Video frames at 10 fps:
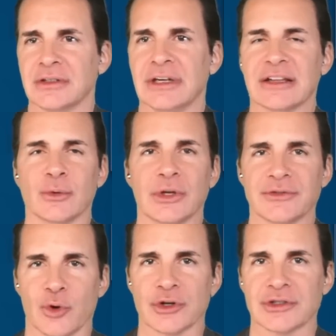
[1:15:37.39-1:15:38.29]
Not the ones,
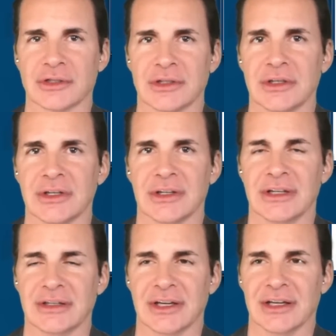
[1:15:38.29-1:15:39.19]
of course,
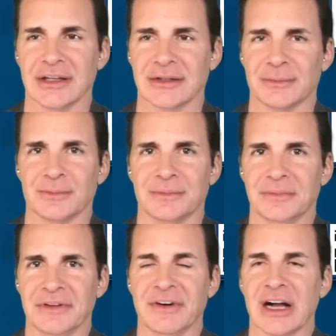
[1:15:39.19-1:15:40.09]
that uh,
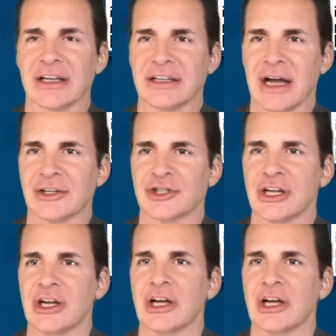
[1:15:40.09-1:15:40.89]
Ivanka dodged.